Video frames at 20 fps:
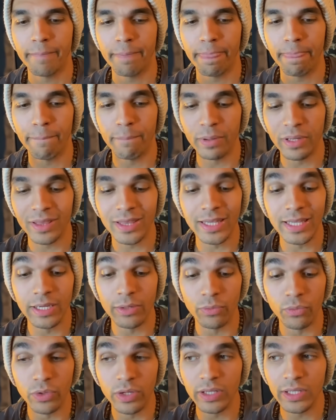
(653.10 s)
But
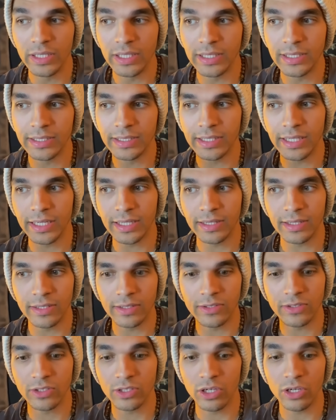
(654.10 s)
it really is like
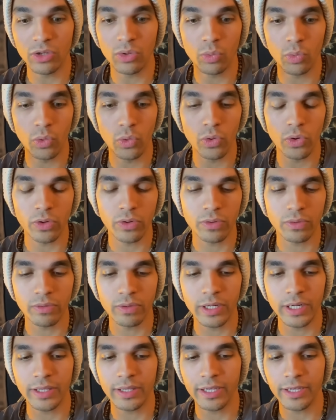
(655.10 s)
this tug of war,
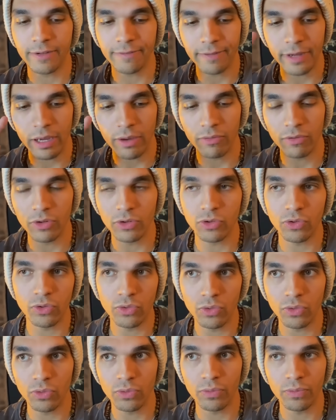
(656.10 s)
right? Like having
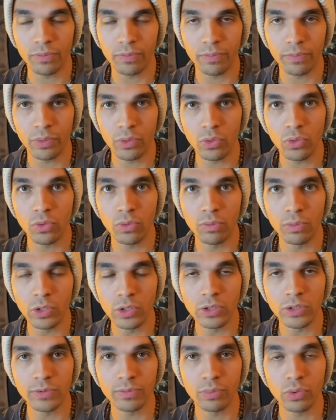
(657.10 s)
to
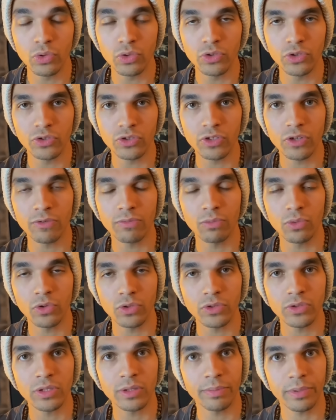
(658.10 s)
pull yourself more
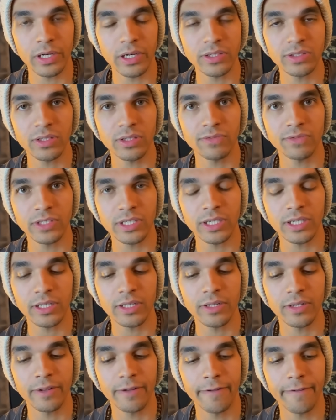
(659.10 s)
to the positive side
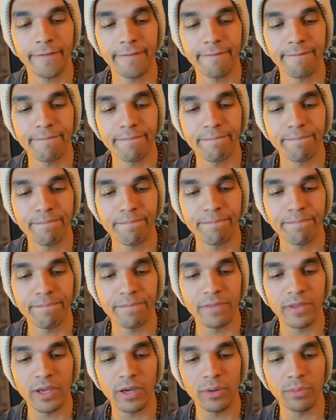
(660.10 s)

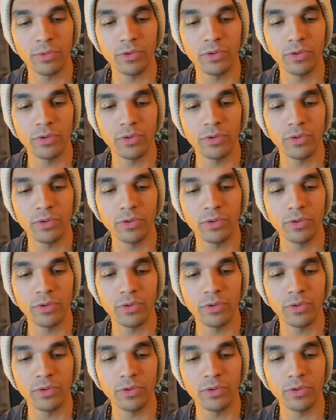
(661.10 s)
to help you